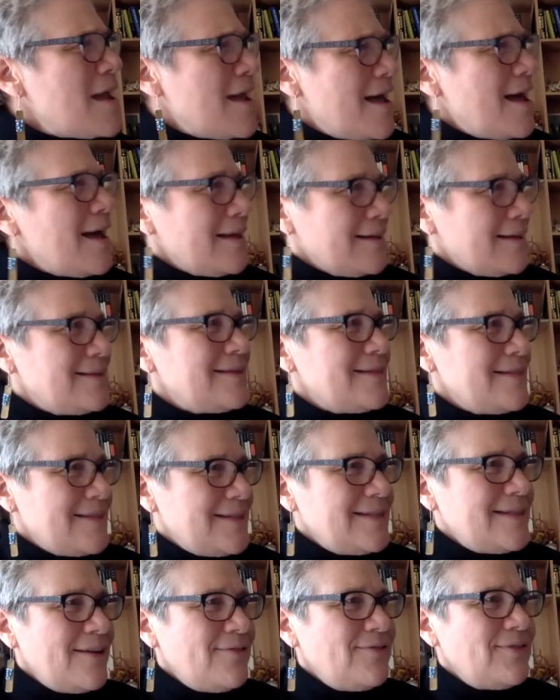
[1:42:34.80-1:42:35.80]

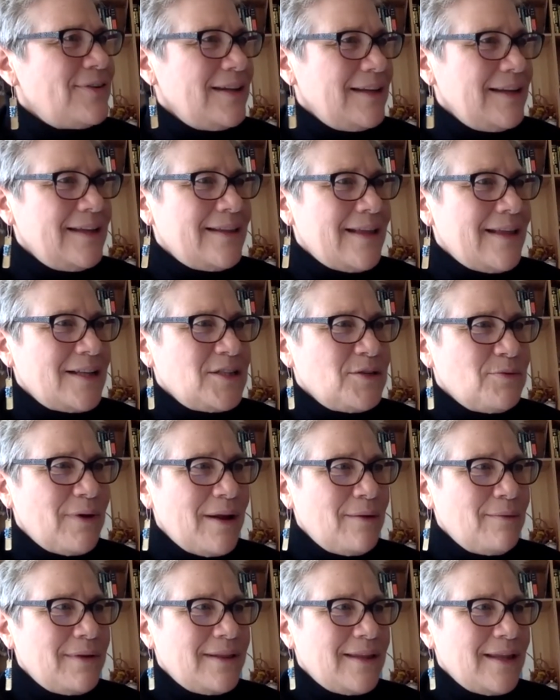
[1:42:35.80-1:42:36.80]
caregiver. Definitely, that's what
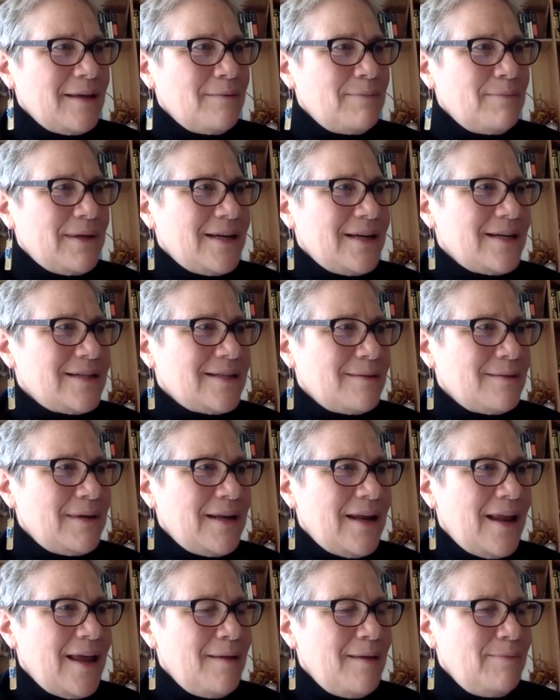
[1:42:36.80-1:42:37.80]
I would think because I
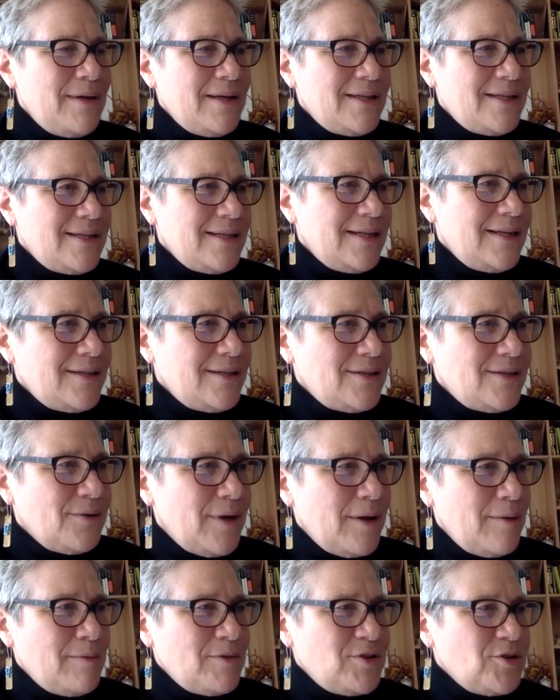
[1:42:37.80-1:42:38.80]
mean APCs, so
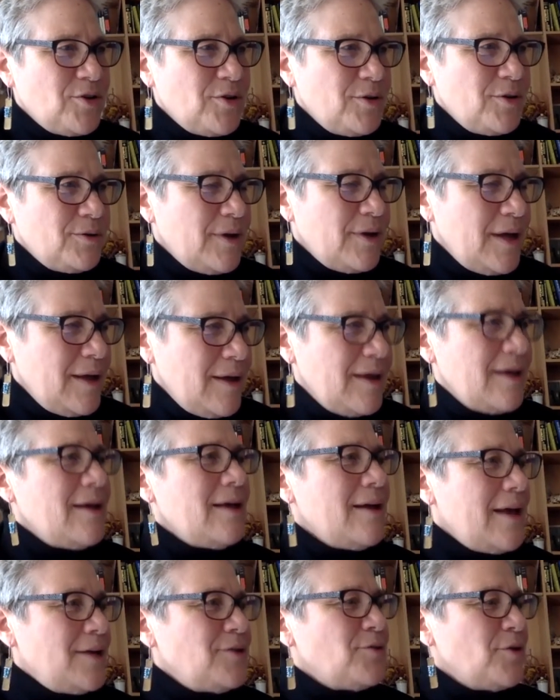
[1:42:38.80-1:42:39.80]
immature
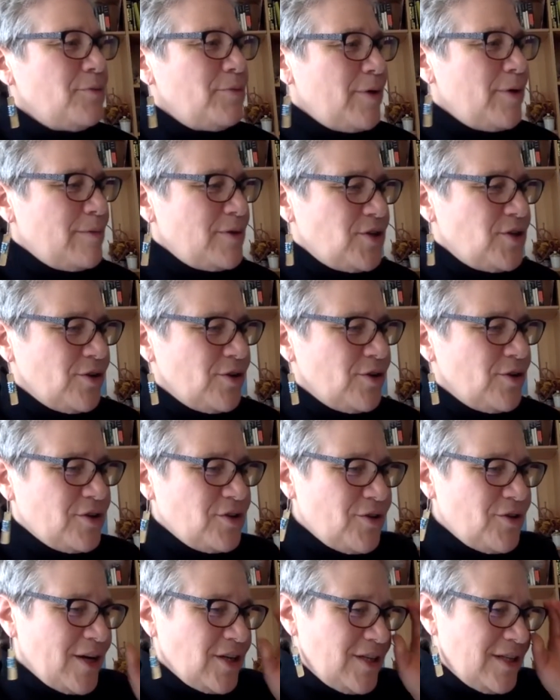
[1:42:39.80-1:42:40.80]
atrial premature
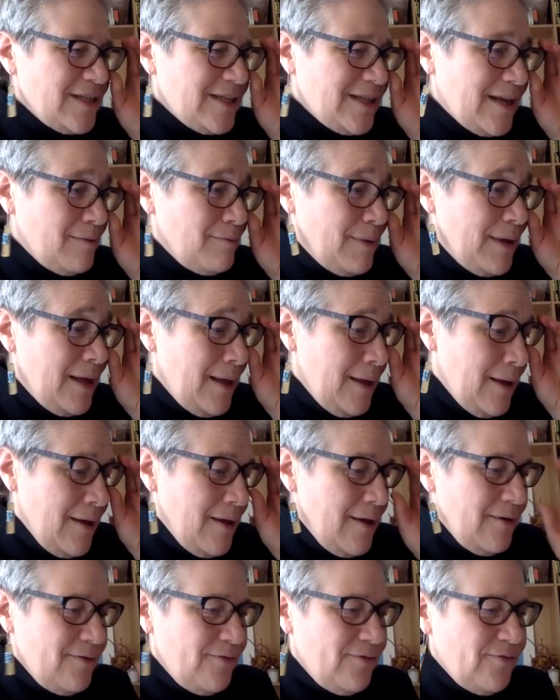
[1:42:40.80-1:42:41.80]
contractions, can be
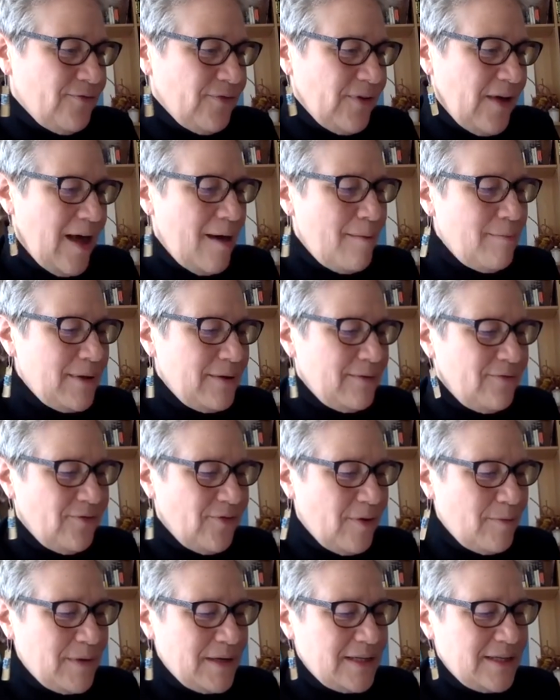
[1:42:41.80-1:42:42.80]
common
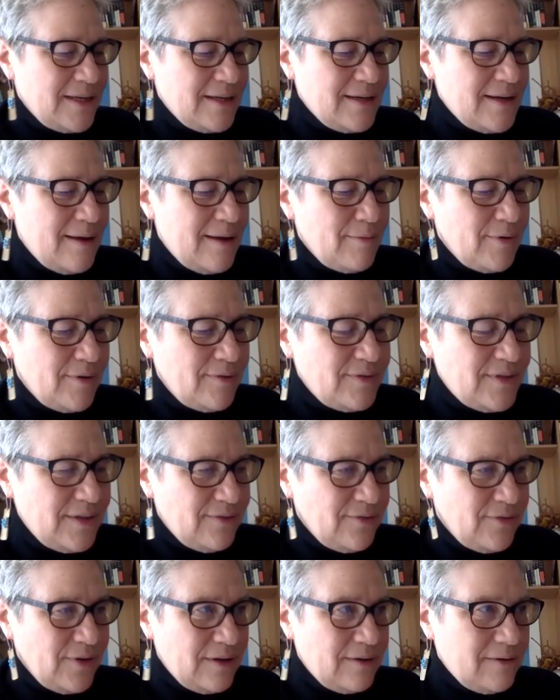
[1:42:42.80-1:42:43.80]
from a number of
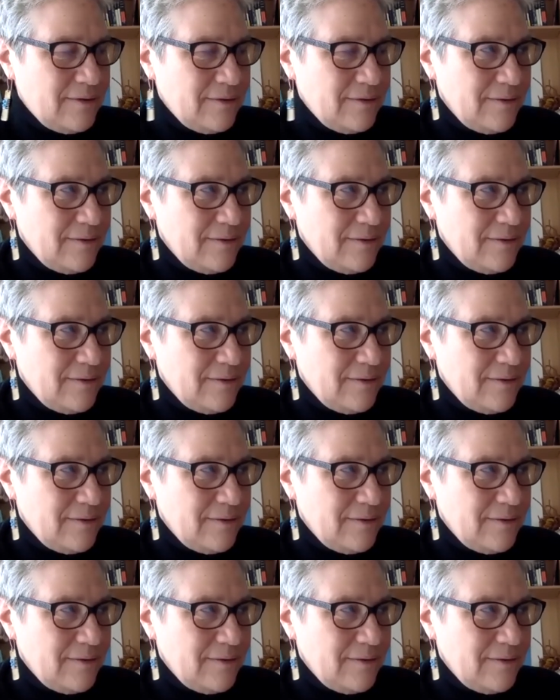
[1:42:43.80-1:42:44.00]
different